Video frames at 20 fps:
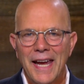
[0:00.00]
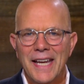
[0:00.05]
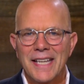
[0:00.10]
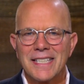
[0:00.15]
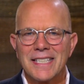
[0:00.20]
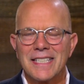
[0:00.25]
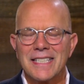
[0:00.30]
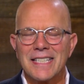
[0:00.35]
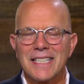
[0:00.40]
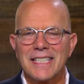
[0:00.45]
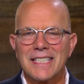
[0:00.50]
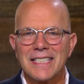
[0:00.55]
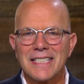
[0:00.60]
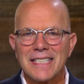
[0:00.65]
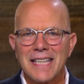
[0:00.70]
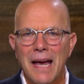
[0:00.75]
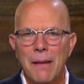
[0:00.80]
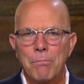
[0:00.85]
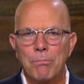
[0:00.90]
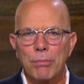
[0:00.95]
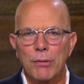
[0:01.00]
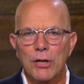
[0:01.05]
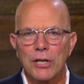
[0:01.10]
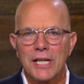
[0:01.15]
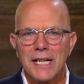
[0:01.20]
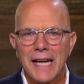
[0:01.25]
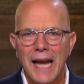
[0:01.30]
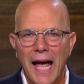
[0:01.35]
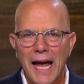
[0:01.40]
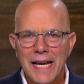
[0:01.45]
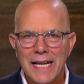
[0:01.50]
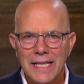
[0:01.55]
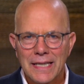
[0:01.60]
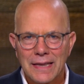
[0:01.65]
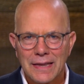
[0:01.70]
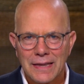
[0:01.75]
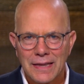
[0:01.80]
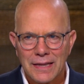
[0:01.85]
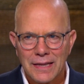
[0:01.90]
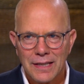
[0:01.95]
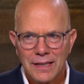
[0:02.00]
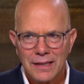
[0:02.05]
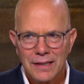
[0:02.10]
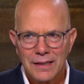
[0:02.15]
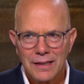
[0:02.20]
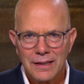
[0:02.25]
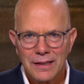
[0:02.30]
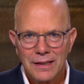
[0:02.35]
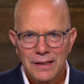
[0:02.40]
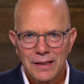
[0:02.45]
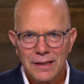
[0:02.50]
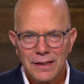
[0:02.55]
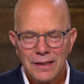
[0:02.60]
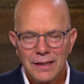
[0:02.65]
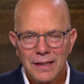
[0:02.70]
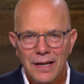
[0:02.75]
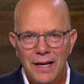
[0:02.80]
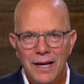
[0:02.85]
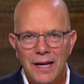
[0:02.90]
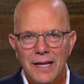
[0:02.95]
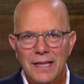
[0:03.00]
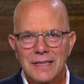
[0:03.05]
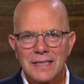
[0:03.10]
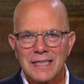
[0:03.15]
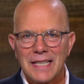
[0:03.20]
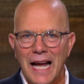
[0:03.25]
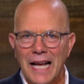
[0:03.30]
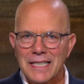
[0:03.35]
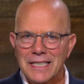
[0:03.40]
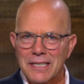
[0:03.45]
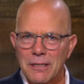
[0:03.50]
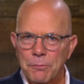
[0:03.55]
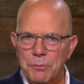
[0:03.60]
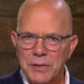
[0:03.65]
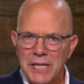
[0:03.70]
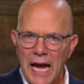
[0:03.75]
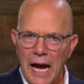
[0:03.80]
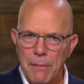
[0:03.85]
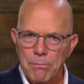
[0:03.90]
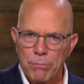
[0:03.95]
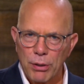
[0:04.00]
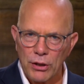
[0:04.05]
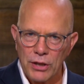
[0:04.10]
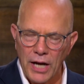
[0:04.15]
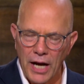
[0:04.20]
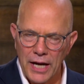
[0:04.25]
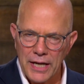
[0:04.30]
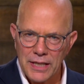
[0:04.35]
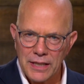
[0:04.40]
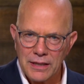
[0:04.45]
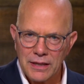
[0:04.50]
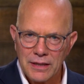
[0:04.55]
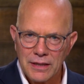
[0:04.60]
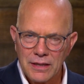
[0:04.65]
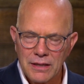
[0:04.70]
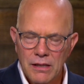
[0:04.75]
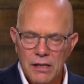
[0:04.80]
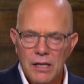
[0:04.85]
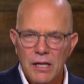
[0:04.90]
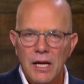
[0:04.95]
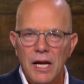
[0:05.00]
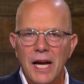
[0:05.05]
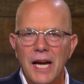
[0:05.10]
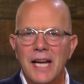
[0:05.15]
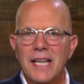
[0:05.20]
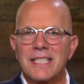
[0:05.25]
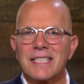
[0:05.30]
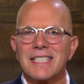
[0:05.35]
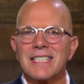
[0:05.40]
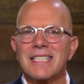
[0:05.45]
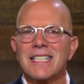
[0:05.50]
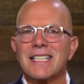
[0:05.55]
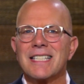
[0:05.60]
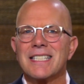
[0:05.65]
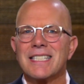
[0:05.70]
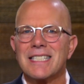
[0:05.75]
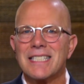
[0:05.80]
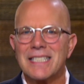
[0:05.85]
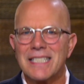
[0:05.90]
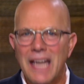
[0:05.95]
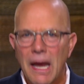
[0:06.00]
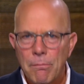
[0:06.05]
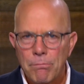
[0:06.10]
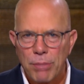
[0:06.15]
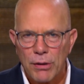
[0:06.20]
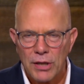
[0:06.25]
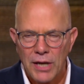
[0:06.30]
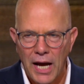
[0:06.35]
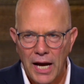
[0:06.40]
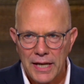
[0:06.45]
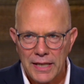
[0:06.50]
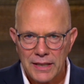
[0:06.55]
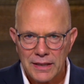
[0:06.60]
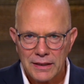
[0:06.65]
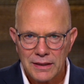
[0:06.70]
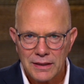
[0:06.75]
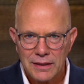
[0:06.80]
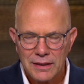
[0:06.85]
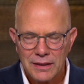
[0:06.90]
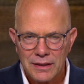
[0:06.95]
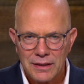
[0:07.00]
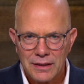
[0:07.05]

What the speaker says: It's December 9th. It's not September 9th. It's December 9th.